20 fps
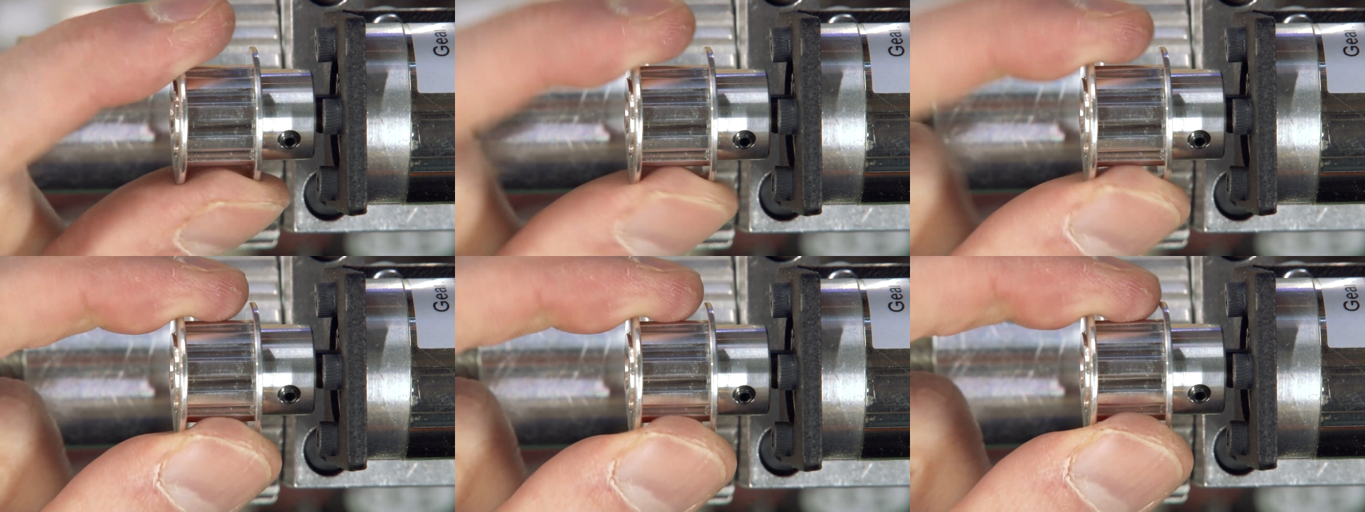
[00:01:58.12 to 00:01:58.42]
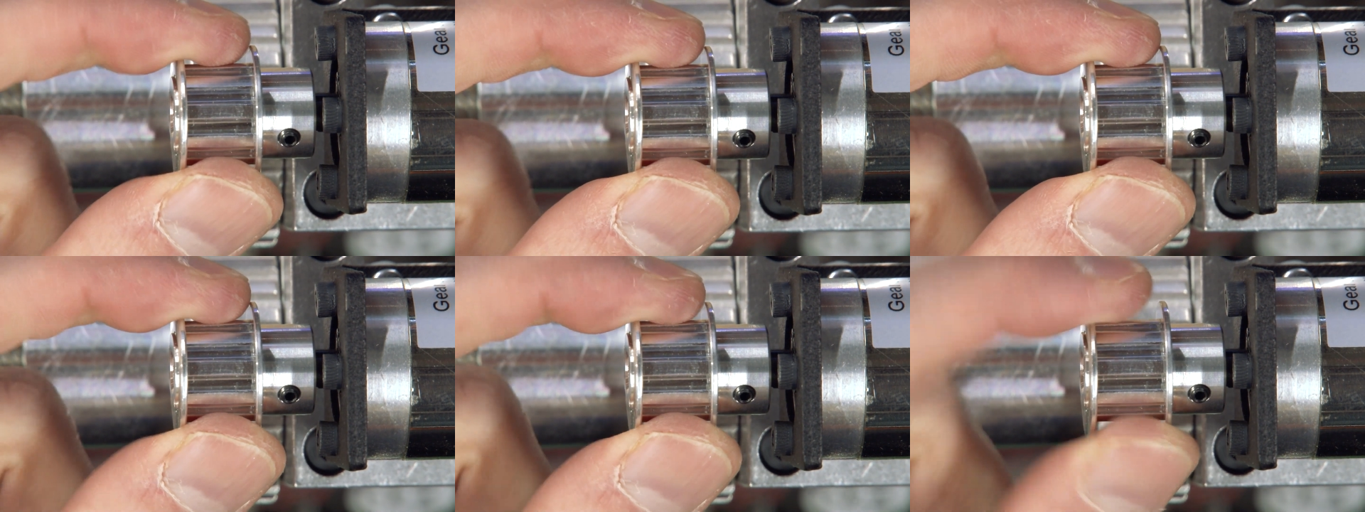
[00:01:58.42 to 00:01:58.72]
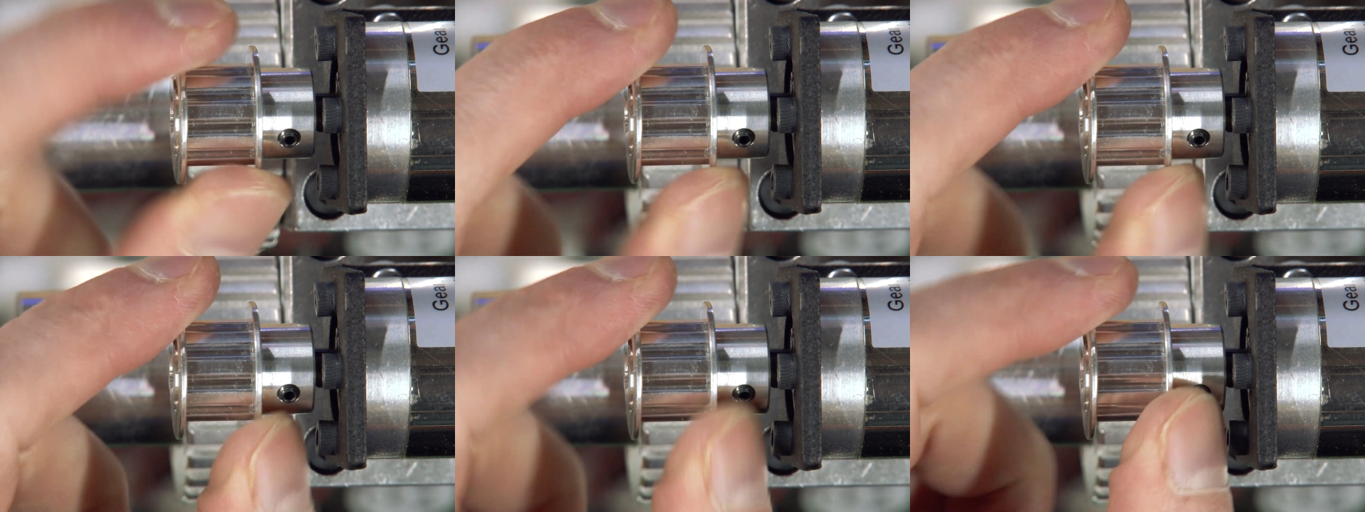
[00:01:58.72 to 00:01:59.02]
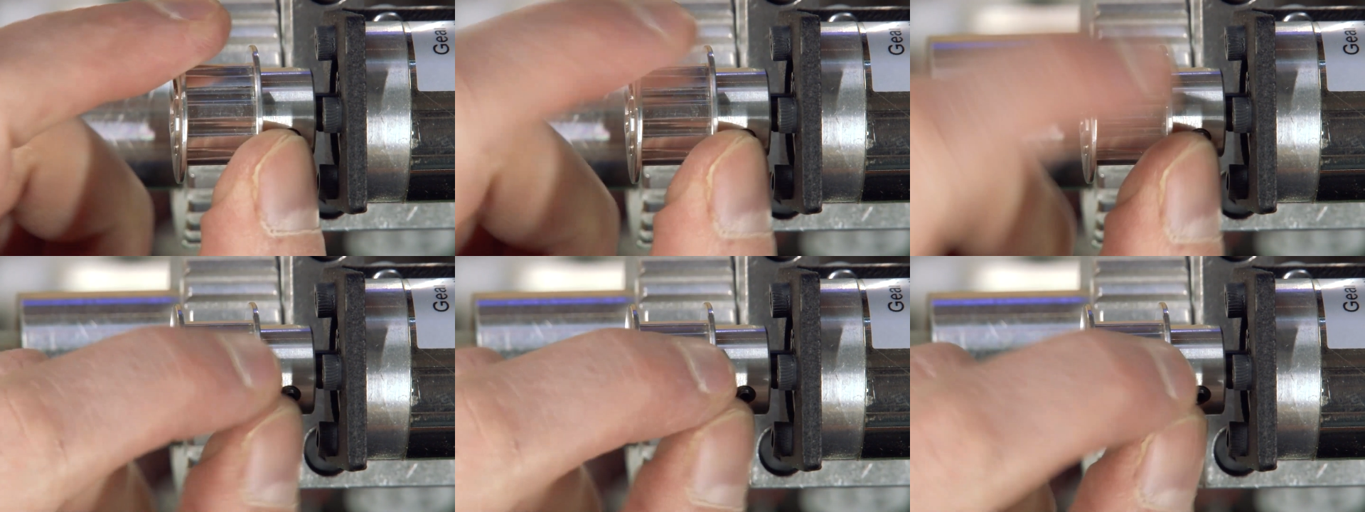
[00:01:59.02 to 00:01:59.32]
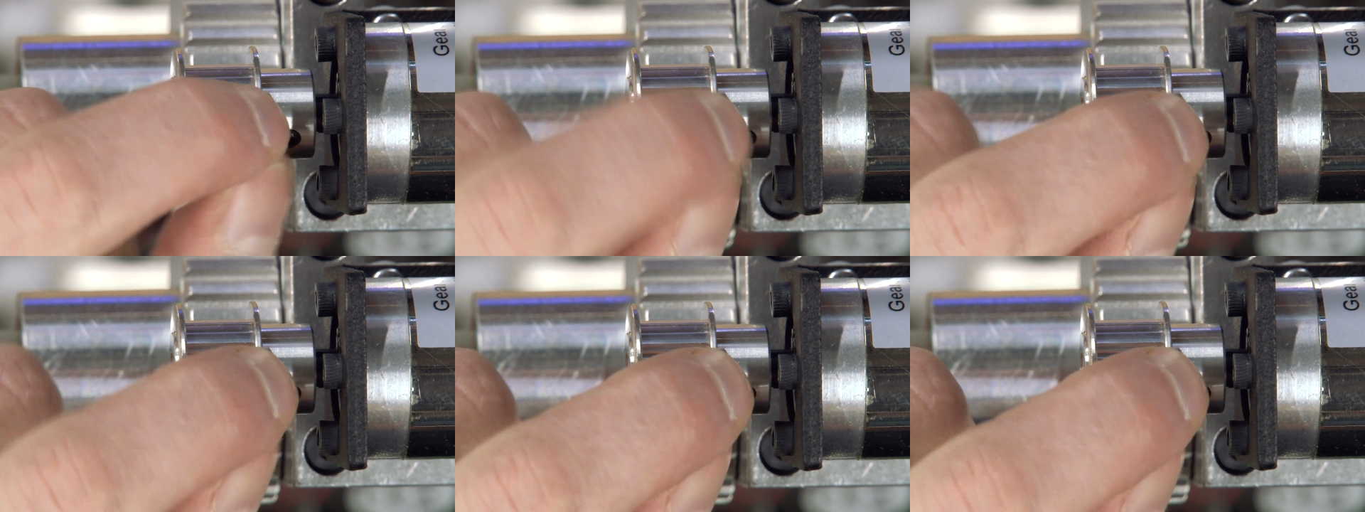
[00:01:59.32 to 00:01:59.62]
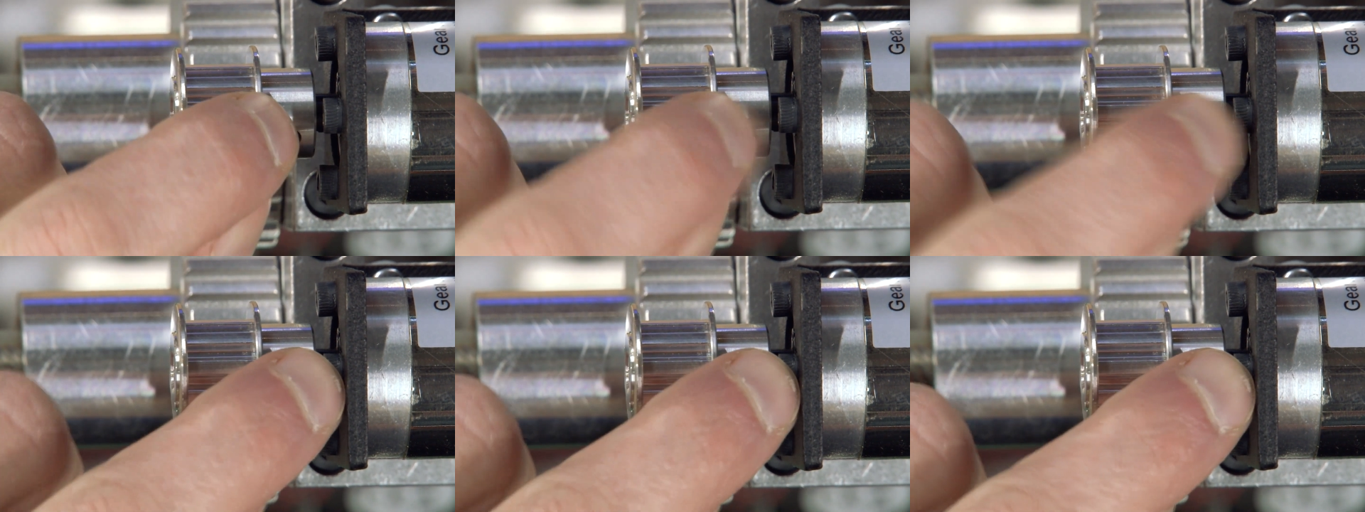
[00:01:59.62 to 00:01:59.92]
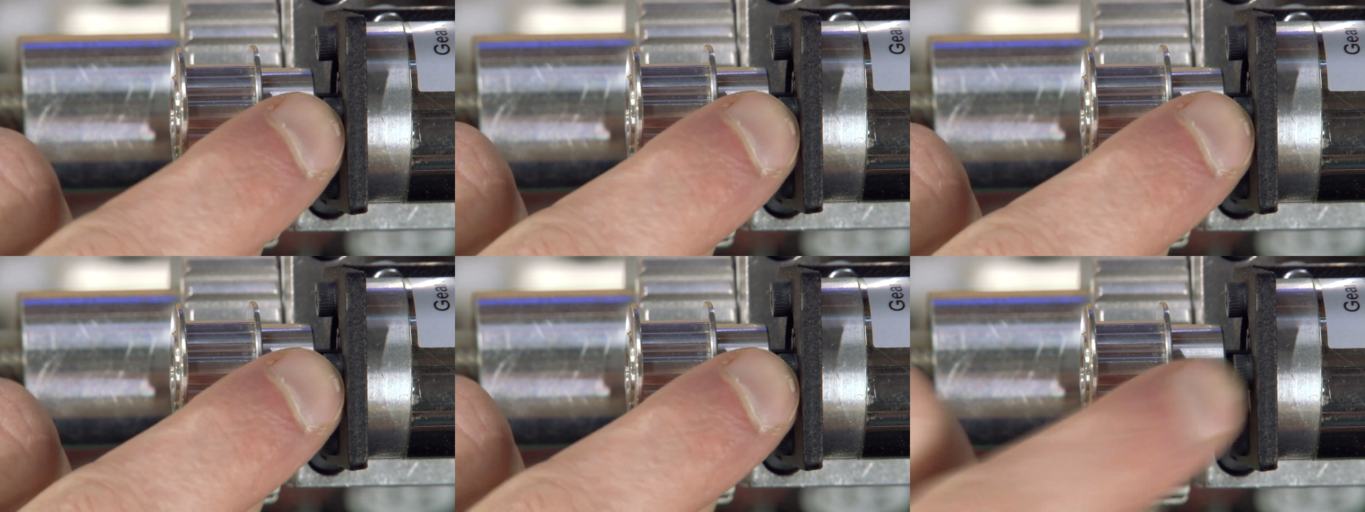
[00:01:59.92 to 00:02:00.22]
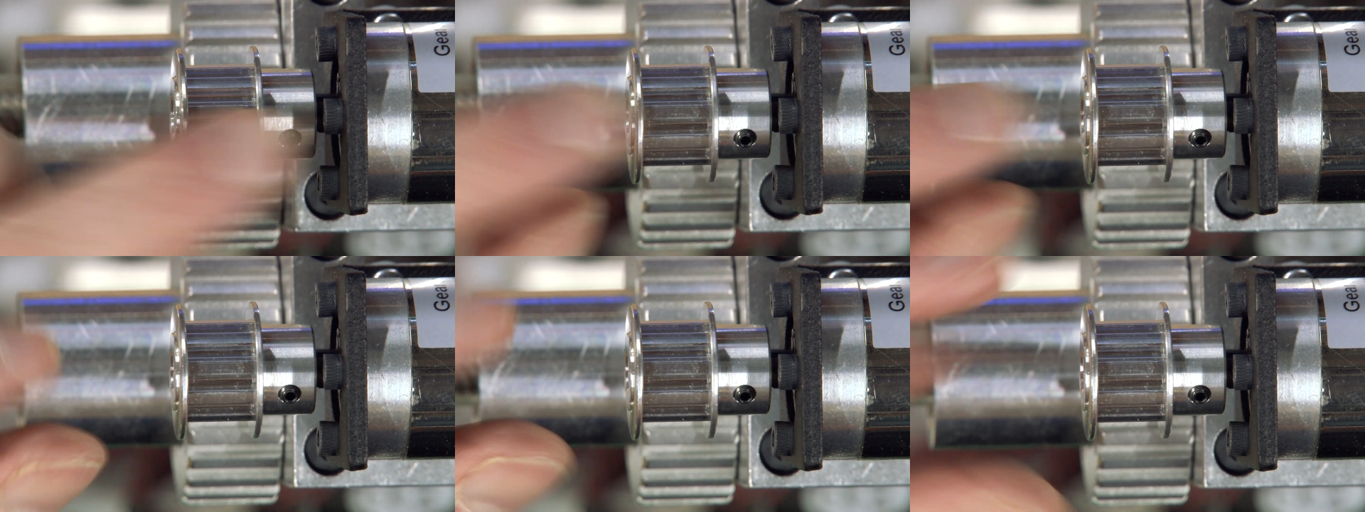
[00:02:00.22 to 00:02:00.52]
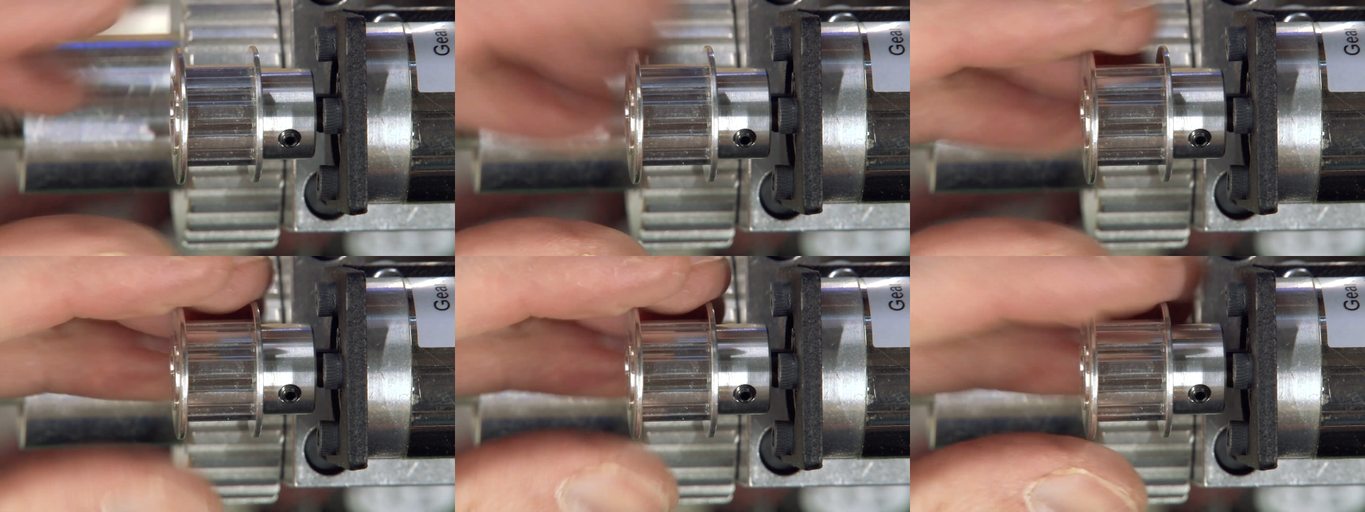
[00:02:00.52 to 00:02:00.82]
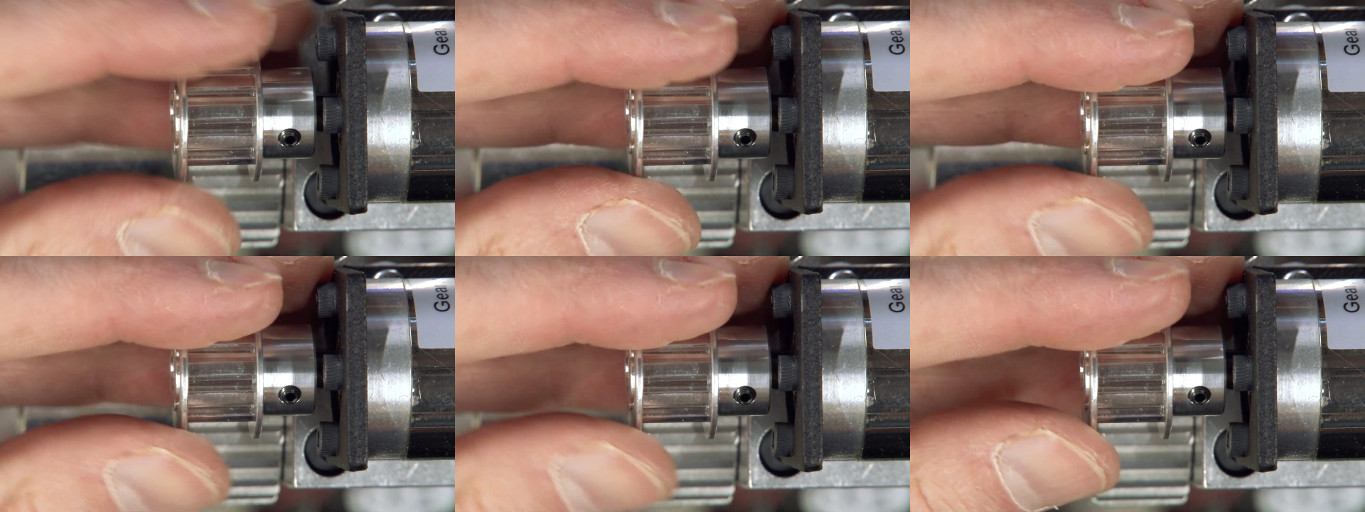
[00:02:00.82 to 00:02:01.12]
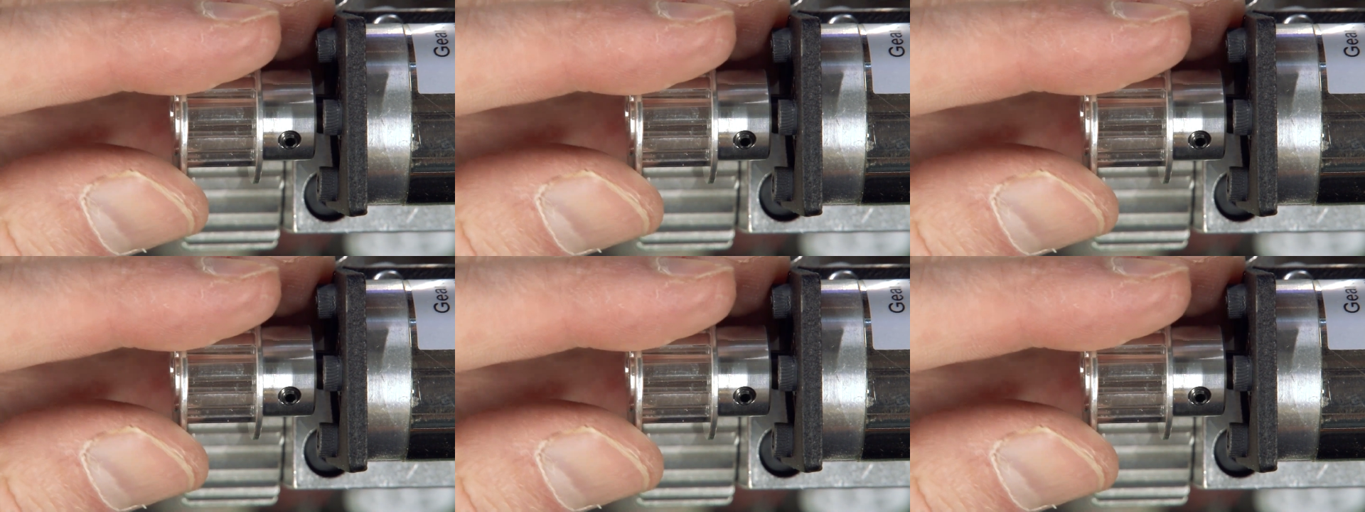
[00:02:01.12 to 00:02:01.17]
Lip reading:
Nobody's mouth can be seen.